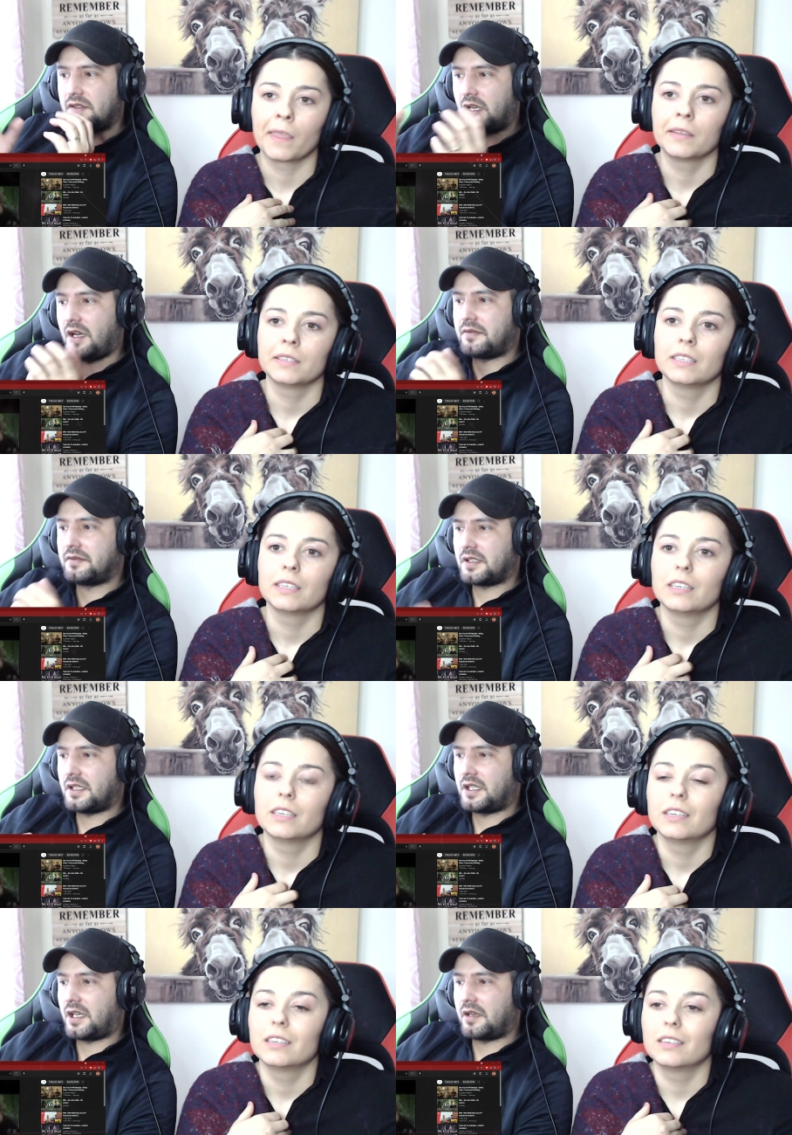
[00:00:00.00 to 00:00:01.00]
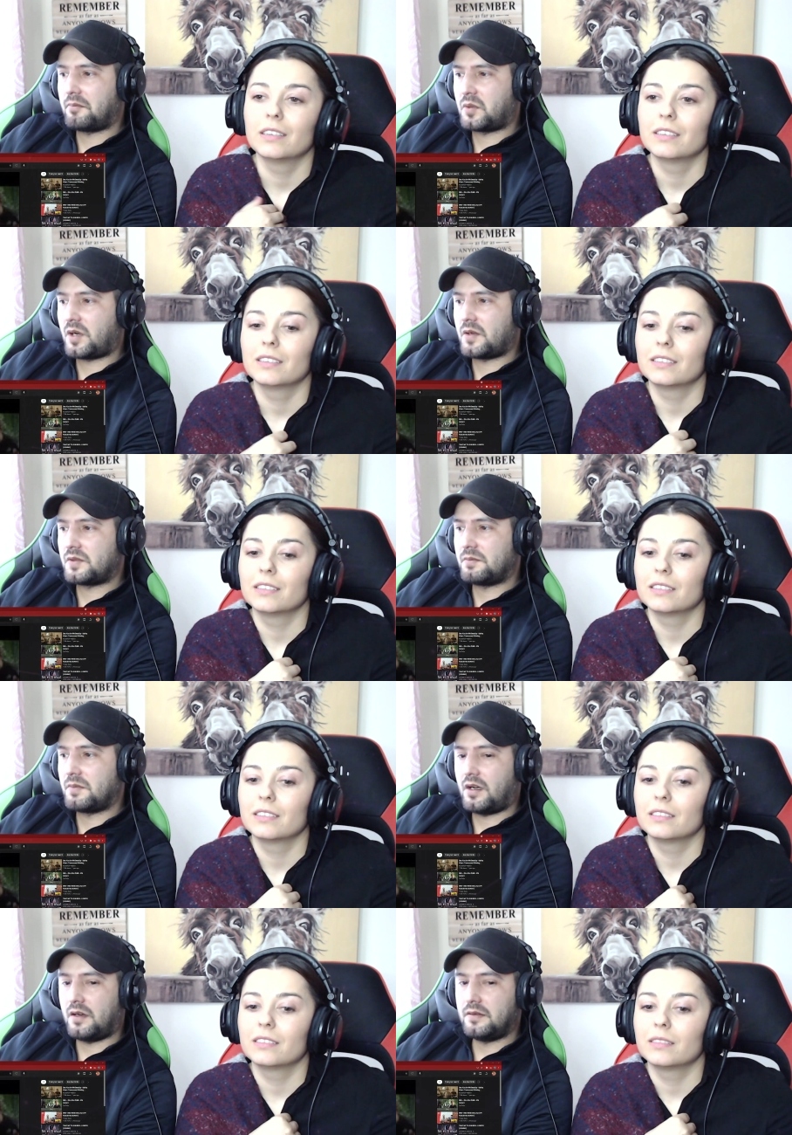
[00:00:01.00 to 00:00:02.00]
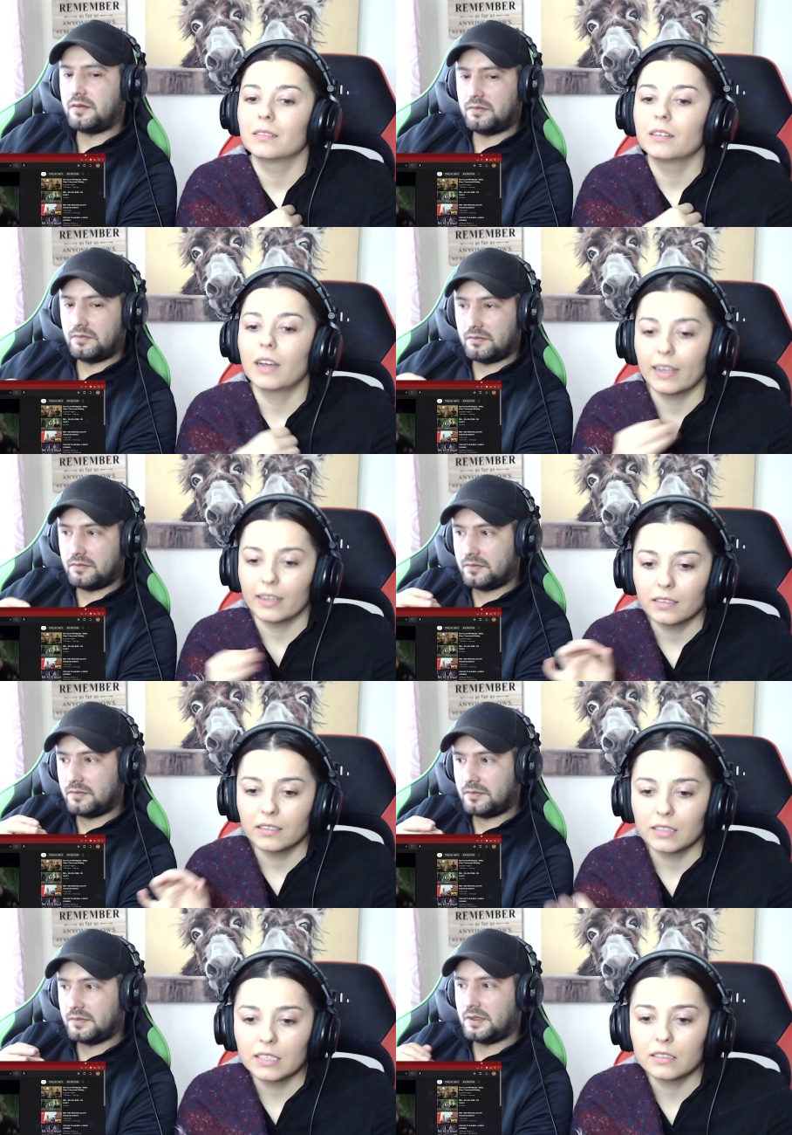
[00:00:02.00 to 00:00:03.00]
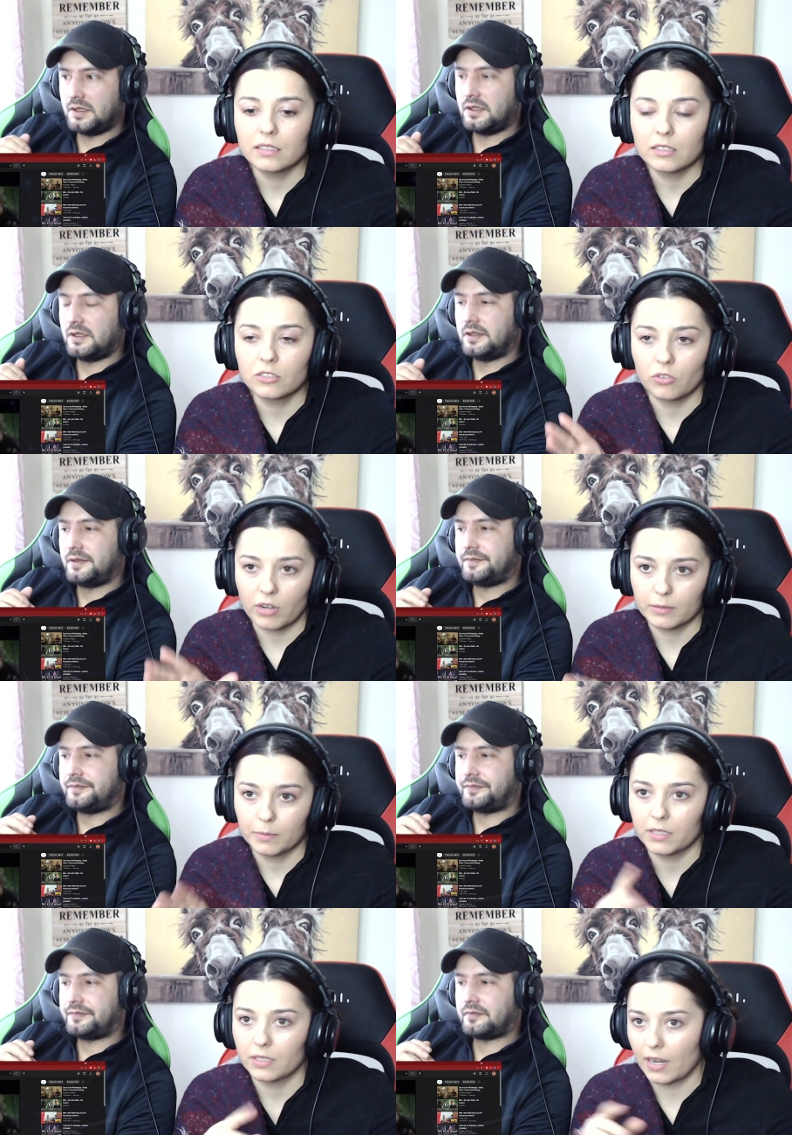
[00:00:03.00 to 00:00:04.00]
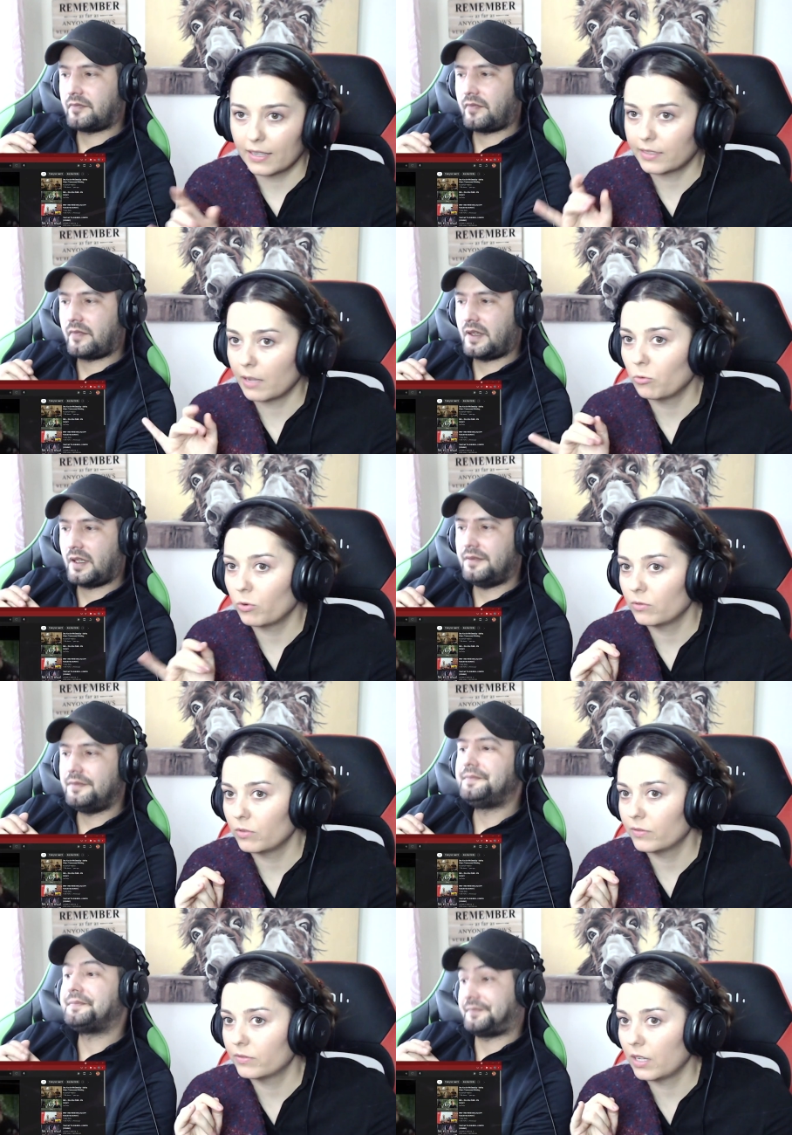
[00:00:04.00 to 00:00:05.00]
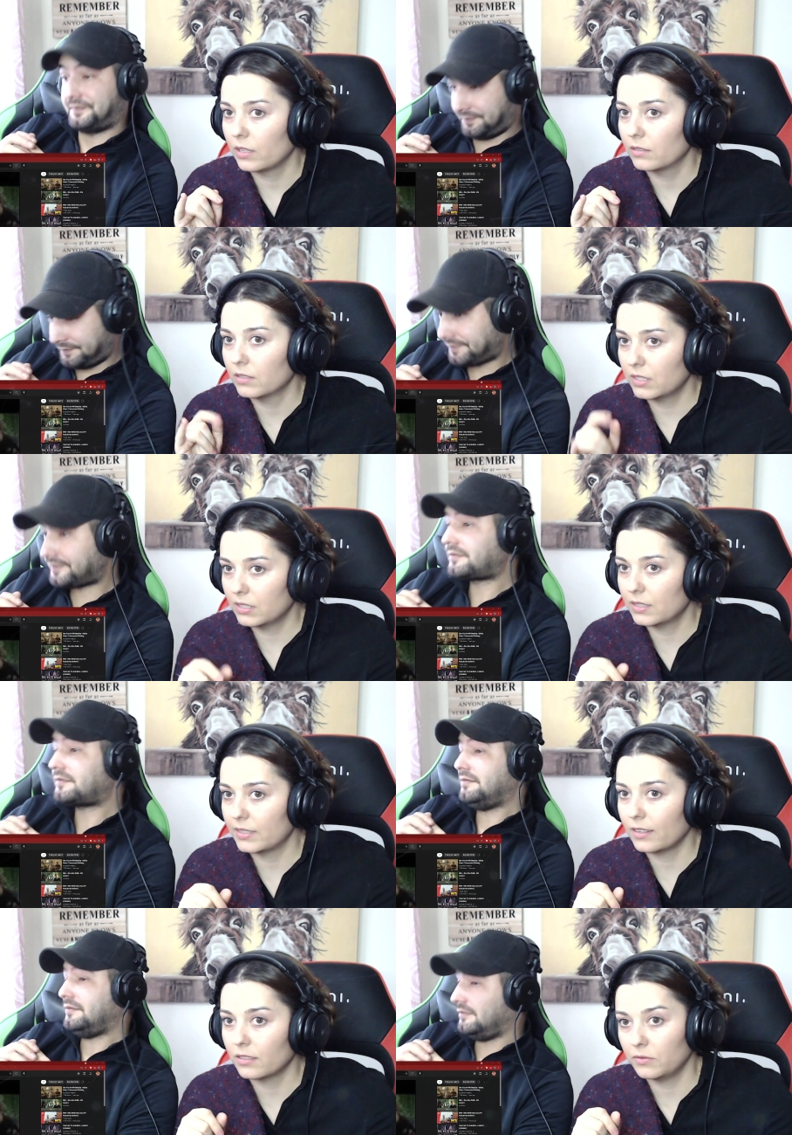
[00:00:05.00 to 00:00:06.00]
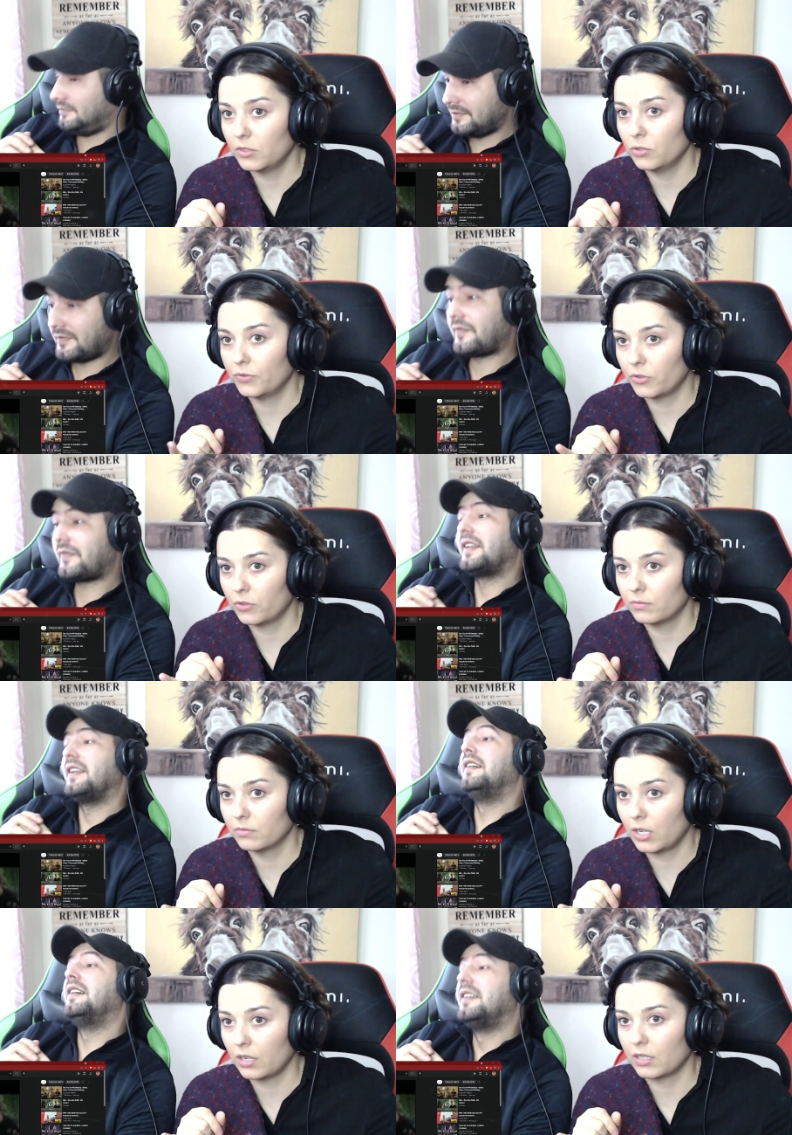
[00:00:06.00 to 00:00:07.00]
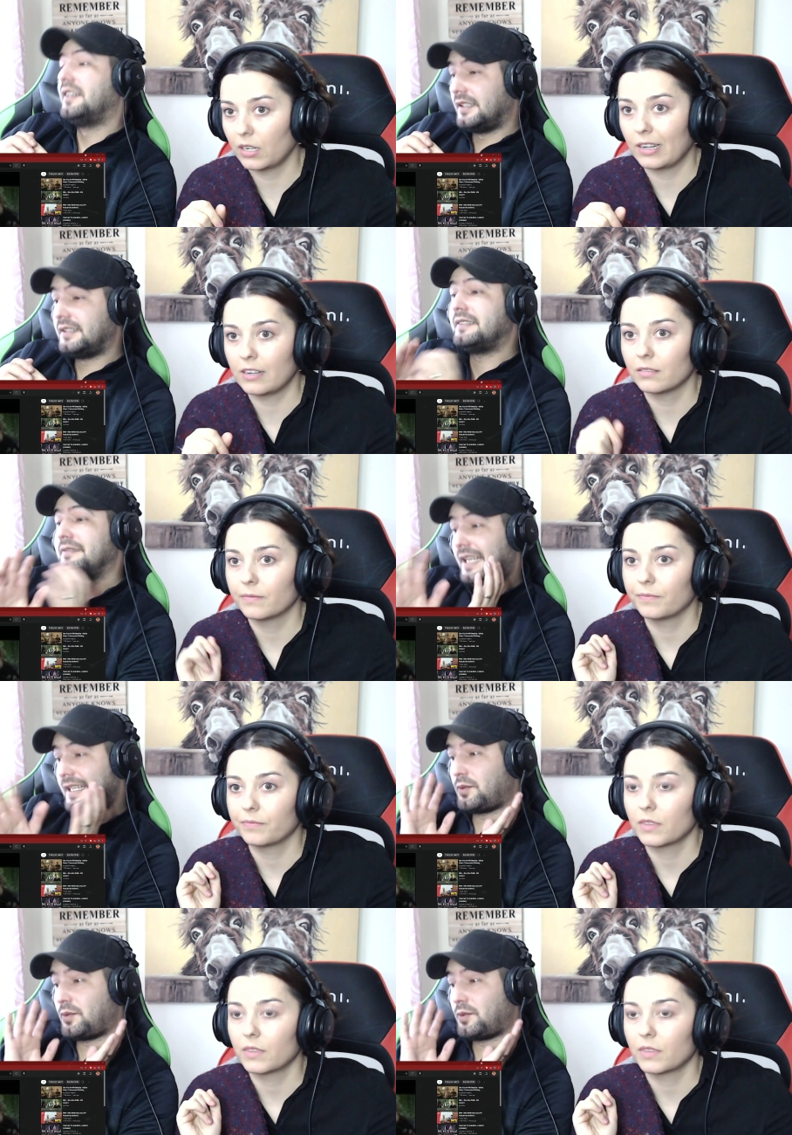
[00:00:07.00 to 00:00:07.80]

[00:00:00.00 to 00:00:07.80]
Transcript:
Speaker 1: yeah. After that, I can pronounce it. But
Speaker 2: I think this is correct because last time when we've done this is the second video from Cakra Khan.
Speaker 1: That's